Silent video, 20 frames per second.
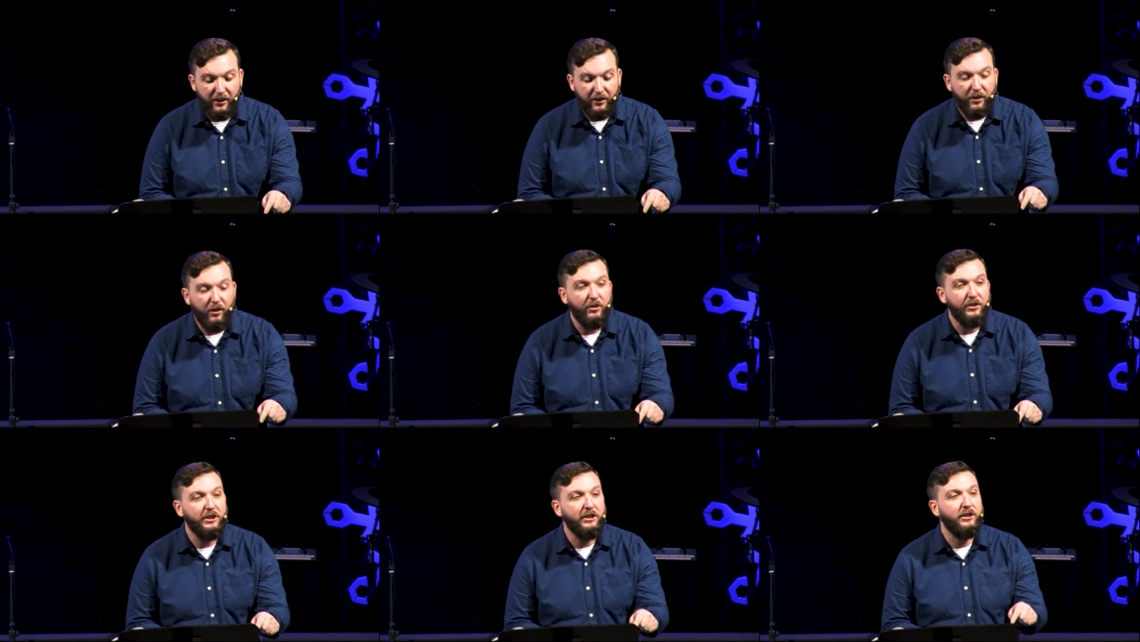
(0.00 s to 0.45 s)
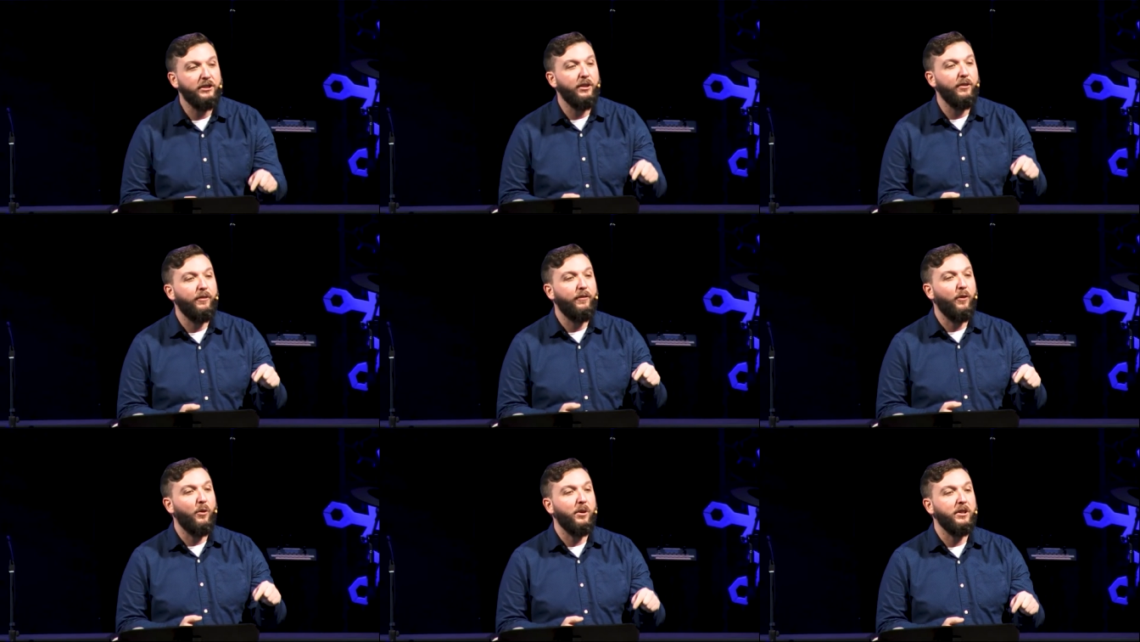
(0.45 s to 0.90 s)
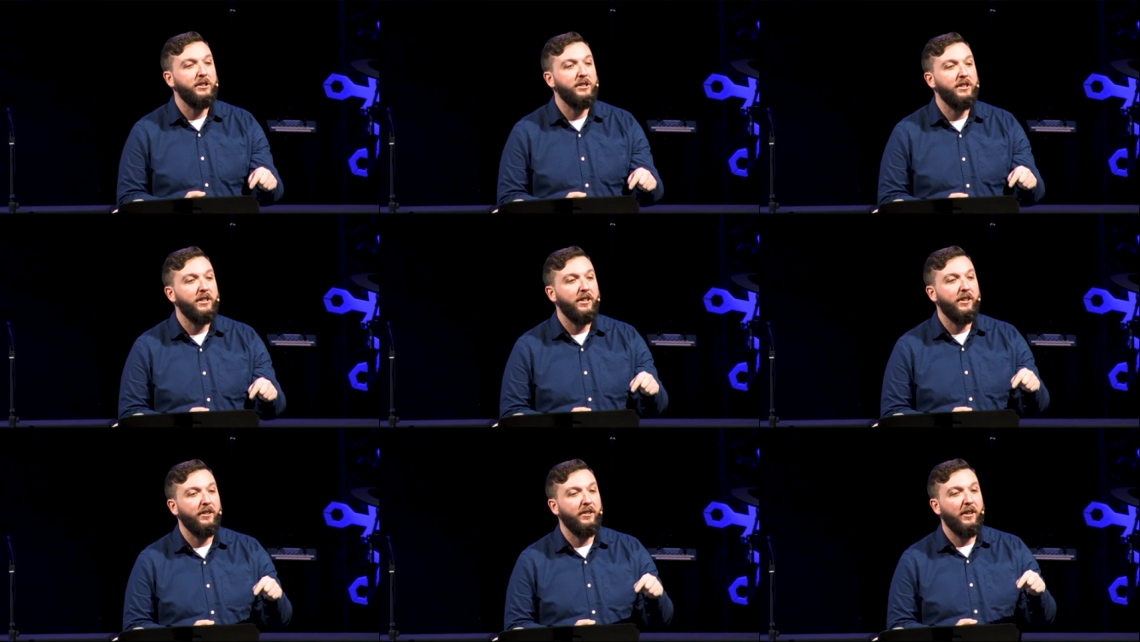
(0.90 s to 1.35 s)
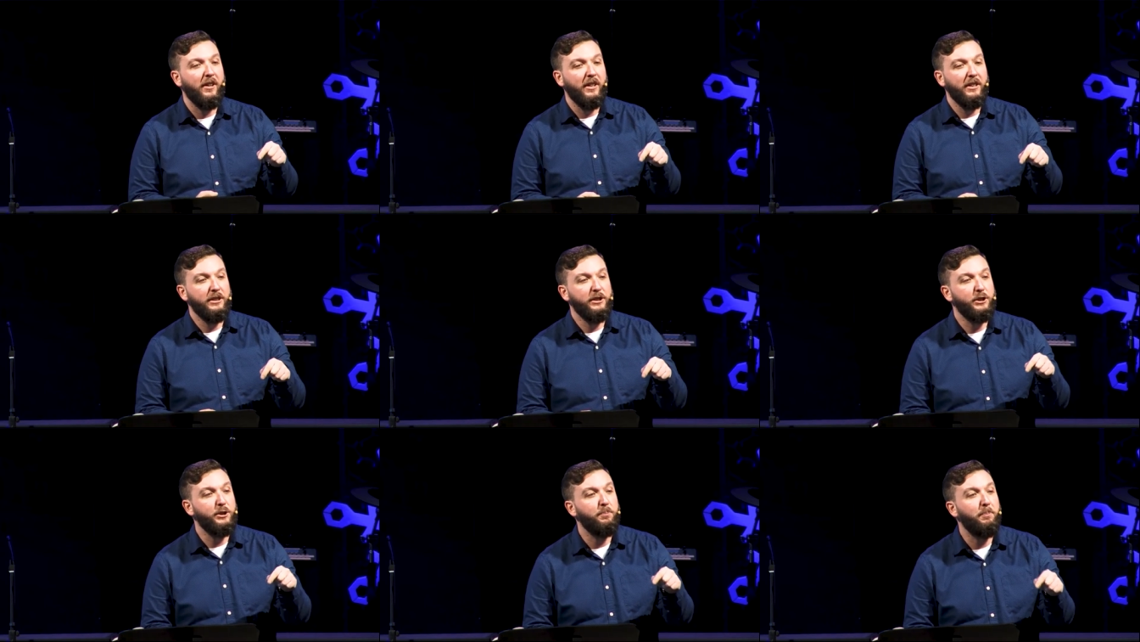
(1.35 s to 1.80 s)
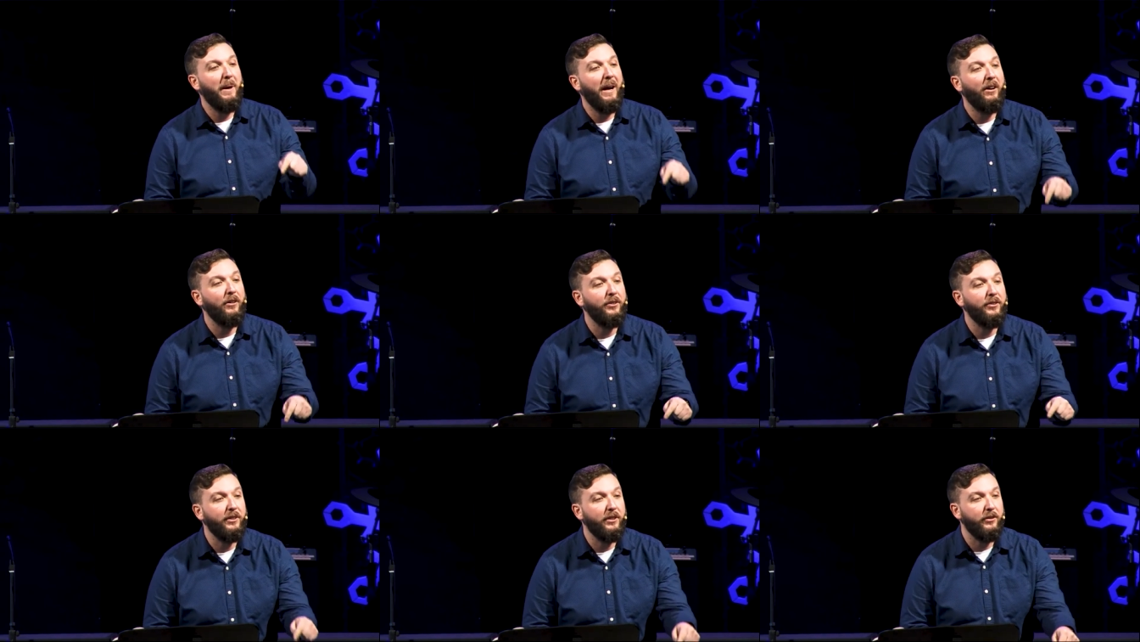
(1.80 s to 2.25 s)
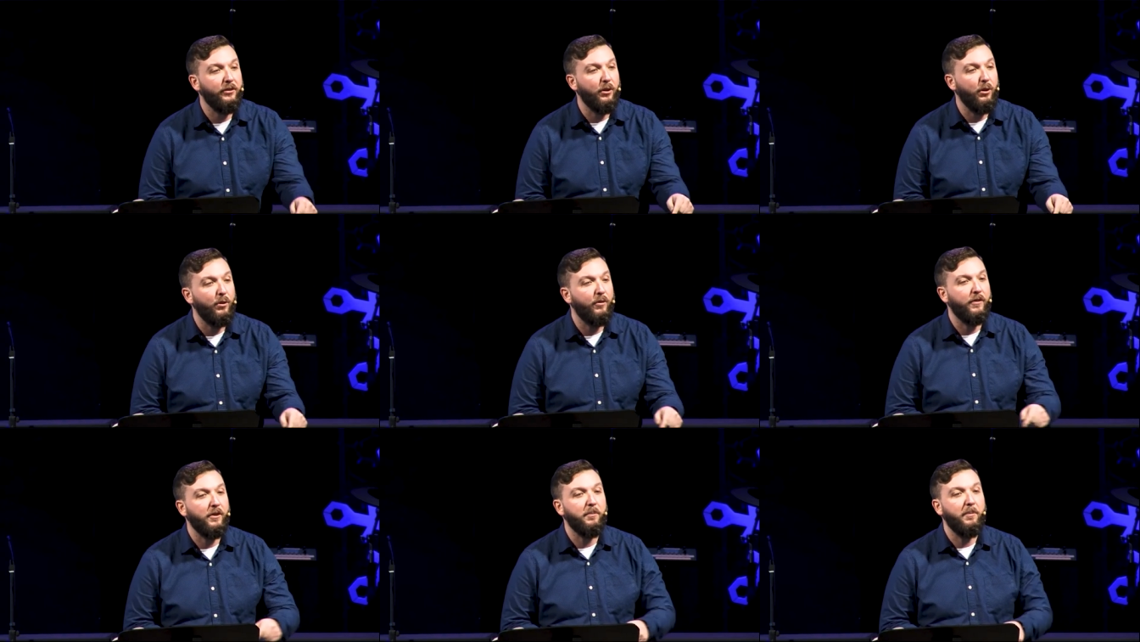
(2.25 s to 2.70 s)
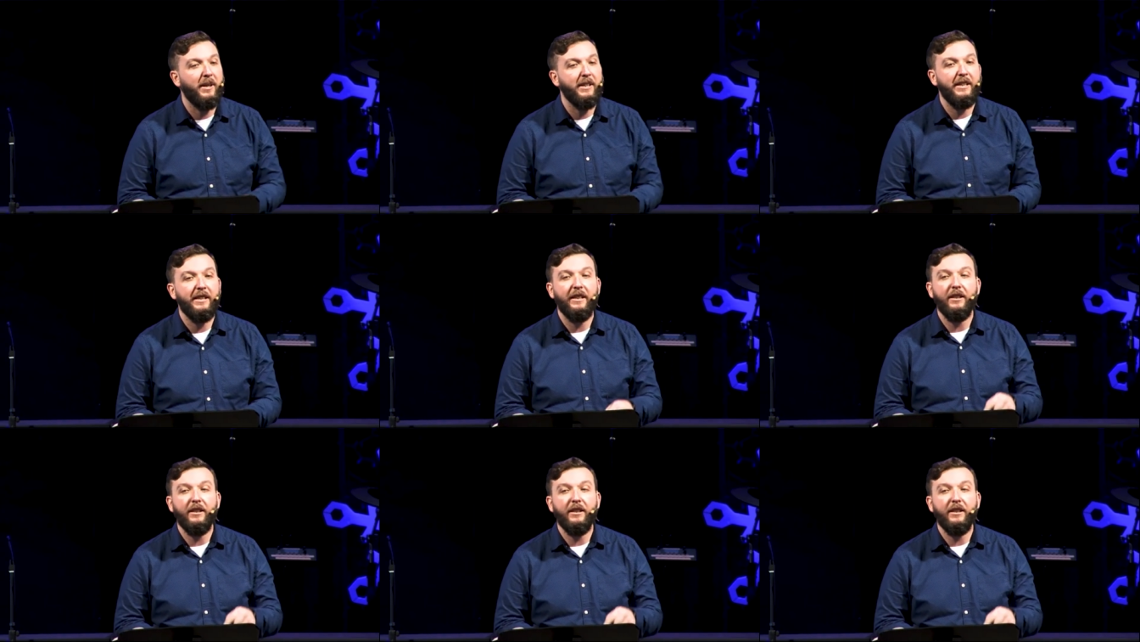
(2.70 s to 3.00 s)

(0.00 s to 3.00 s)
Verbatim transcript: don't just divorce their spouses over money,